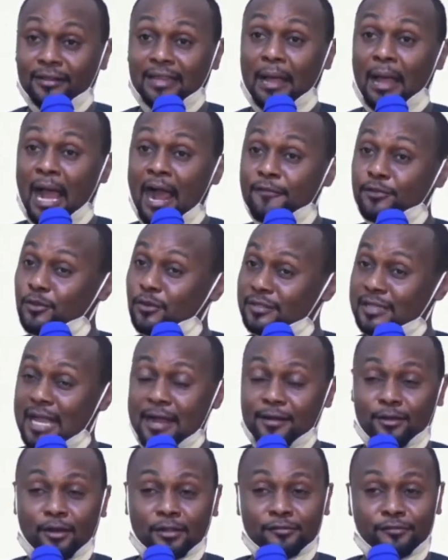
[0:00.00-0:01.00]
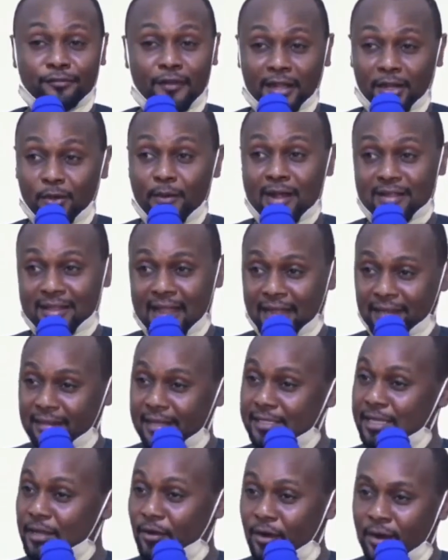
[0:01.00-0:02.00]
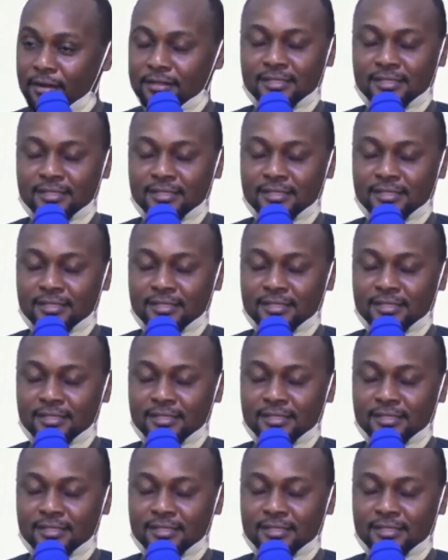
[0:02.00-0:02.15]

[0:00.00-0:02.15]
I have to thank God very well that there's a God.